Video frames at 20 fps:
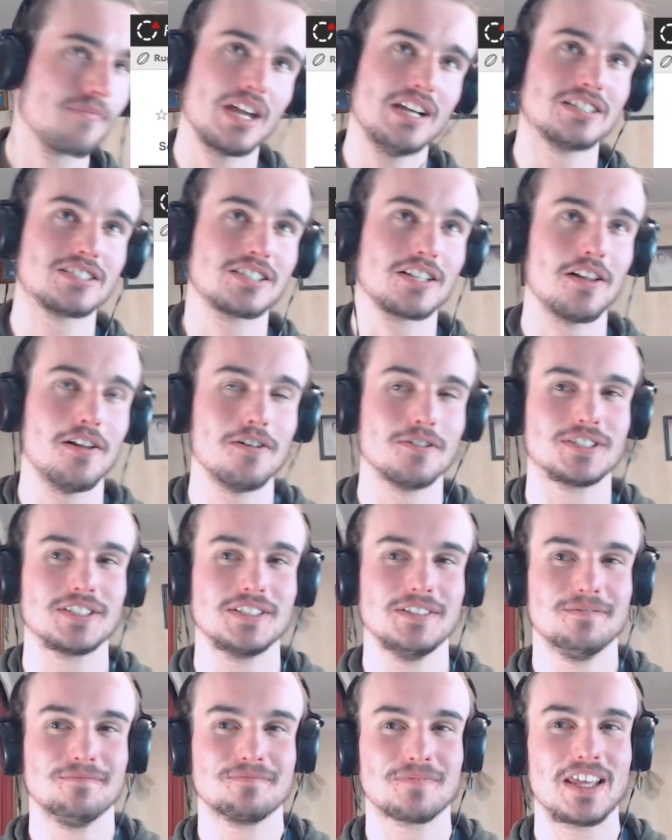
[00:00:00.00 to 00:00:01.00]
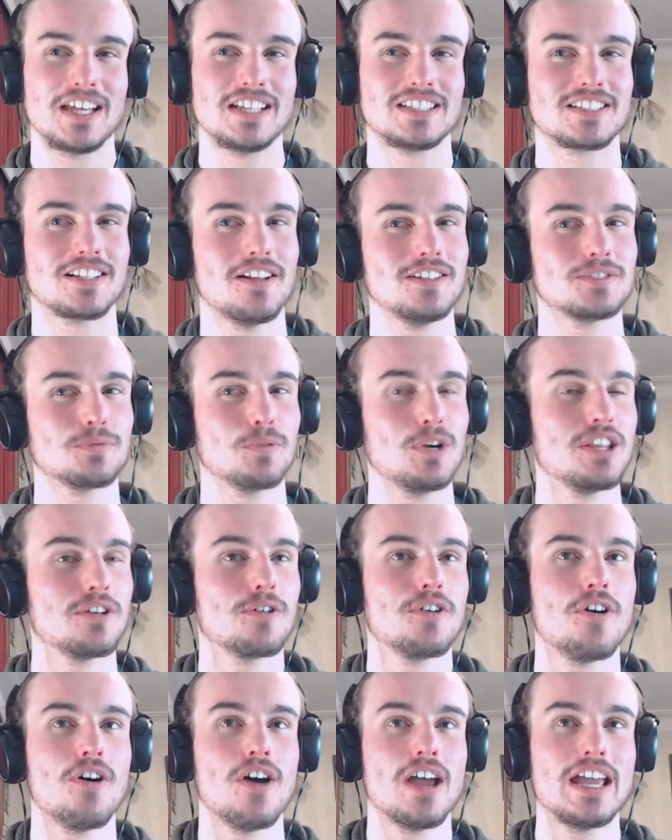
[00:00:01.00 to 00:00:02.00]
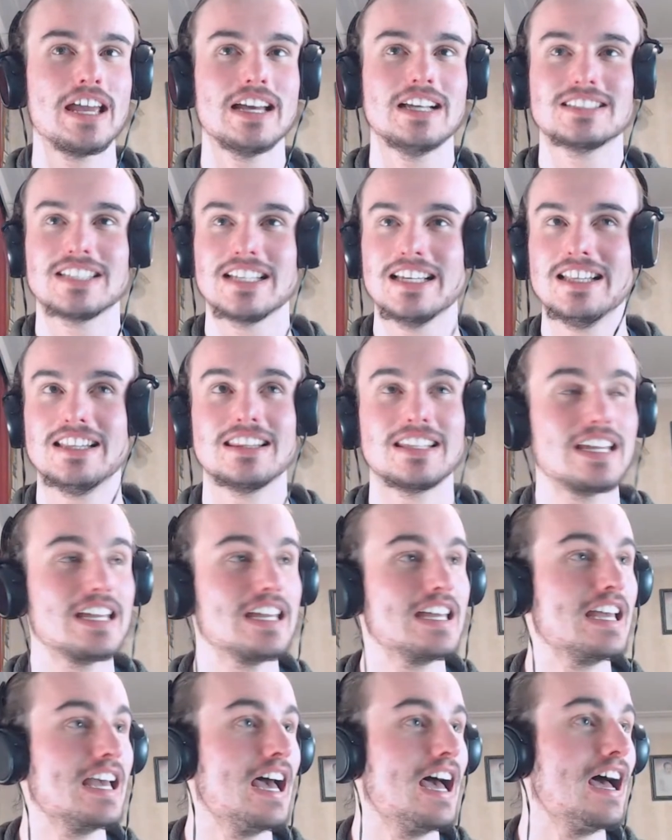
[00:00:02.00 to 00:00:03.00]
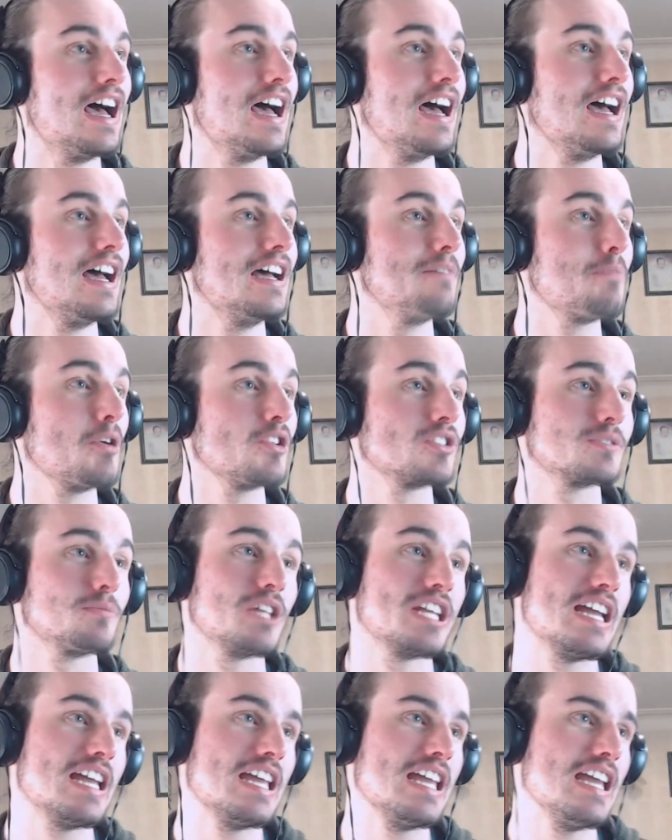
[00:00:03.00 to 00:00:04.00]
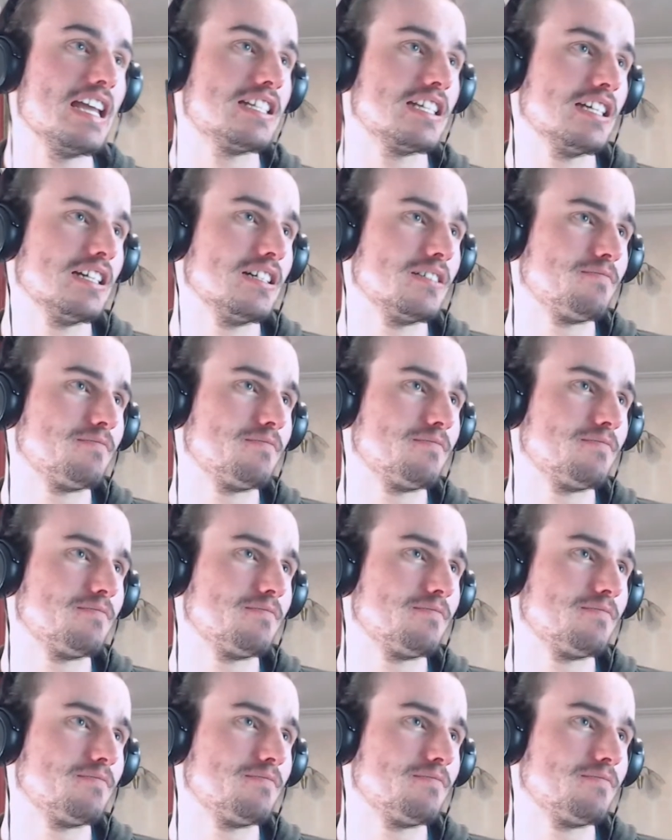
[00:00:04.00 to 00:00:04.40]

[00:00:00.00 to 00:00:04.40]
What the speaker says: it's close. It's close whether or not he is in the possibly ahead.